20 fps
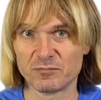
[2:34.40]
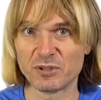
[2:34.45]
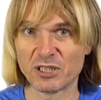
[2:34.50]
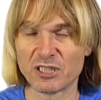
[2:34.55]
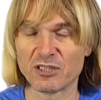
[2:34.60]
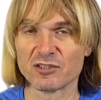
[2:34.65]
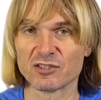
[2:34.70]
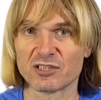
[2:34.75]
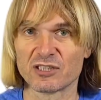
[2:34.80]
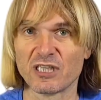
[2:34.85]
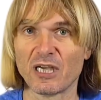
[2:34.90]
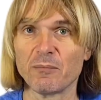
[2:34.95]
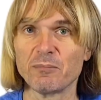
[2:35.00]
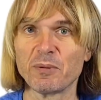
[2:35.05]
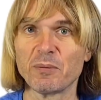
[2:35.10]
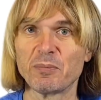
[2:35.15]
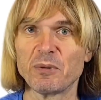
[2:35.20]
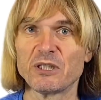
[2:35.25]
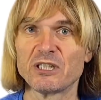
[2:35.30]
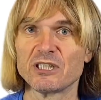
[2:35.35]
because
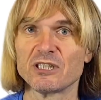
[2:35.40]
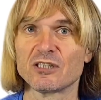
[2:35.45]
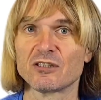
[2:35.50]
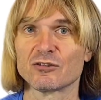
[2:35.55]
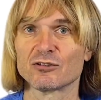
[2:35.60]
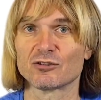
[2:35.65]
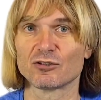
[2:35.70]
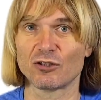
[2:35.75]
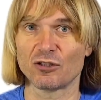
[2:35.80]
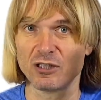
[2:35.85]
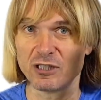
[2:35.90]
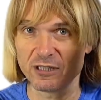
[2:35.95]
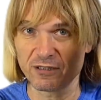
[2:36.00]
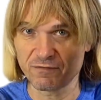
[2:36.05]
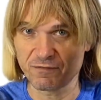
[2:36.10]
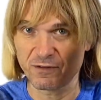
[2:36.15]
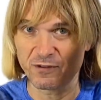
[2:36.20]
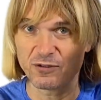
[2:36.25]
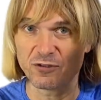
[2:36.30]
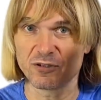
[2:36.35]
MPPT controller
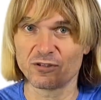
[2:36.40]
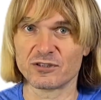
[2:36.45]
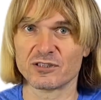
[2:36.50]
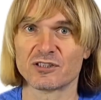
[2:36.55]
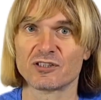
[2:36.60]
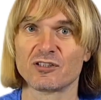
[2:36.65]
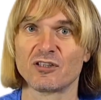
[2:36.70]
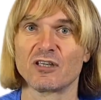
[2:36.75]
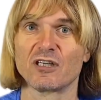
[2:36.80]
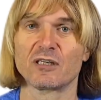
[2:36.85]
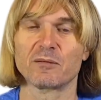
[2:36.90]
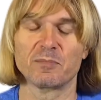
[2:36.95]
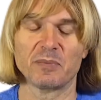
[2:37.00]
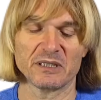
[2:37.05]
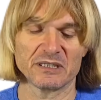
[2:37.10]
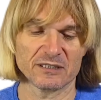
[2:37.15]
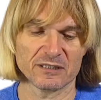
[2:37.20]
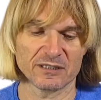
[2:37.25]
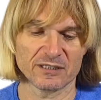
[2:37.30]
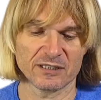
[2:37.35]
for solar
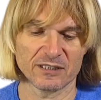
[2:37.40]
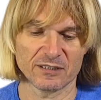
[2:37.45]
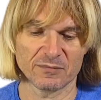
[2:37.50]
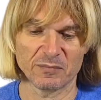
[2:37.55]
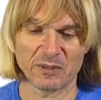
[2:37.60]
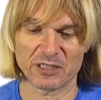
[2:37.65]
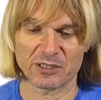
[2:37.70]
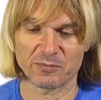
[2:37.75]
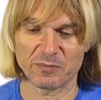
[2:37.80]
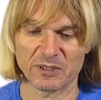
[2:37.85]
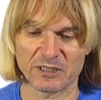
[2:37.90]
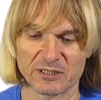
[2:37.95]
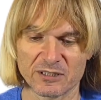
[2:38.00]
panels is much better.